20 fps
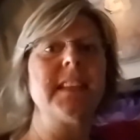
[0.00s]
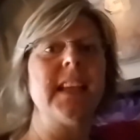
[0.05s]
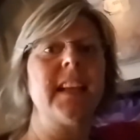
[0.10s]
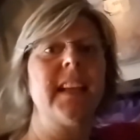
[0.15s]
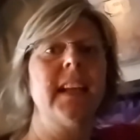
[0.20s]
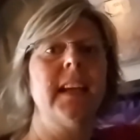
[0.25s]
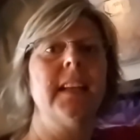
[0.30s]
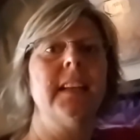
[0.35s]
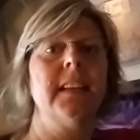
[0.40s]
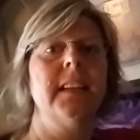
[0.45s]
I
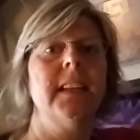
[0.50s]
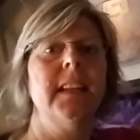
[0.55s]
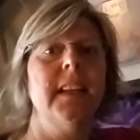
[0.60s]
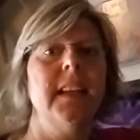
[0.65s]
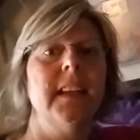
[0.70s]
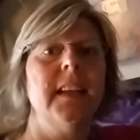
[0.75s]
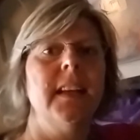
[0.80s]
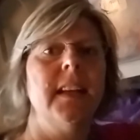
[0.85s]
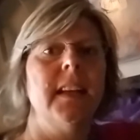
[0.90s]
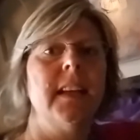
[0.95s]
got
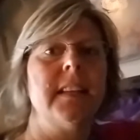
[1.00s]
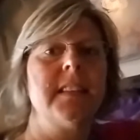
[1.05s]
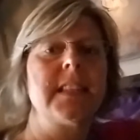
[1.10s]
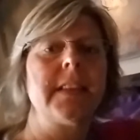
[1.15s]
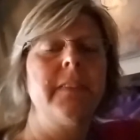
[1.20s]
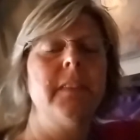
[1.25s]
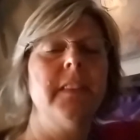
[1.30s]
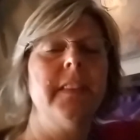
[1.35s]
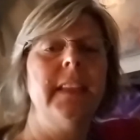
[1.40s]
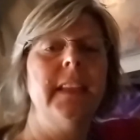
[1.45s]

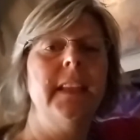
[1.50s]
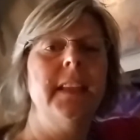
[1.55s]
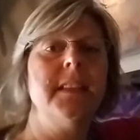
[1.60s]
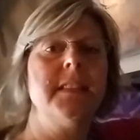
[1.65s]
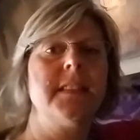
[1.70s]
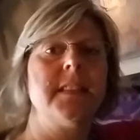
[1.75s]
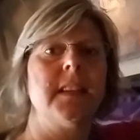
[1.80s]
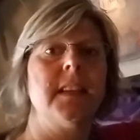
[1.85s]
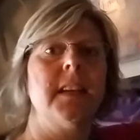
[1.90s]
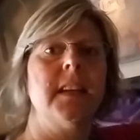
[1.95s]
several of
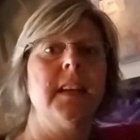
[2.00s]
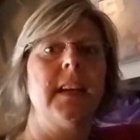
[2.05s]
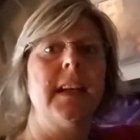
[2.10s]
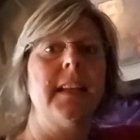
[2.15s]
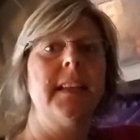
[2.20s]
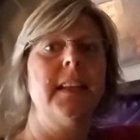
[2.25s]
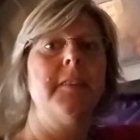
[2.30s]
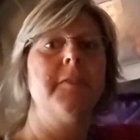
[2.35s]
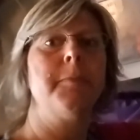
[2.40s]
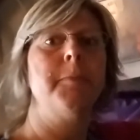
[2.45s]
these. I
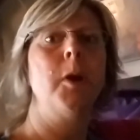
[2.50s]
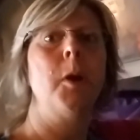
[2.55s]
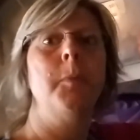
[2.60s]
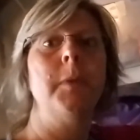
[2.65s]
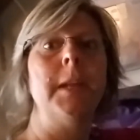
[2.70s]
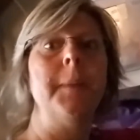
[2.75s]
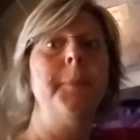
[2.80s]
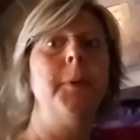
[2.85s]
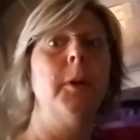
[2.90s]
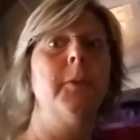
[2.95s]
get them from Home
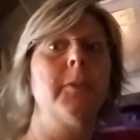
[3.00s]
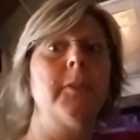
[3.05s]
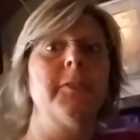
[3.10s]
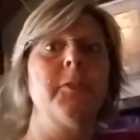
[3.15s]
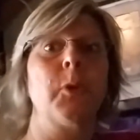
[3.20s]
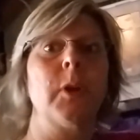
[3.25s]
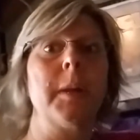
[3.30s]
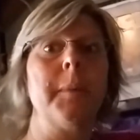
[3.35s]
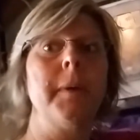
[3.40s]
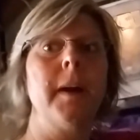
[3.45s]
Depot for
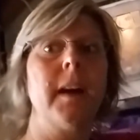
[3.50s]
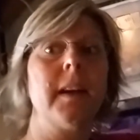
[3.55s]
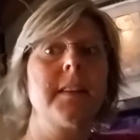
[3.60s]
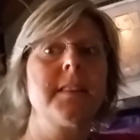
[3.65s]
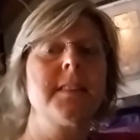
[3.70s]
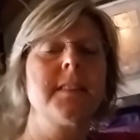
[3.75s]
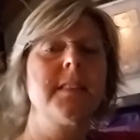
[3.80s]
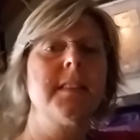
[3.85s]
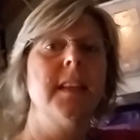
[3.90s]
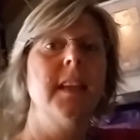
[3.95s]
40
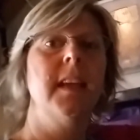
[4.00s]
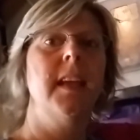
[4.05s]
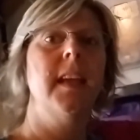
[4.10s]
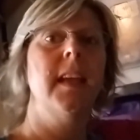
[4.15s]
bucks.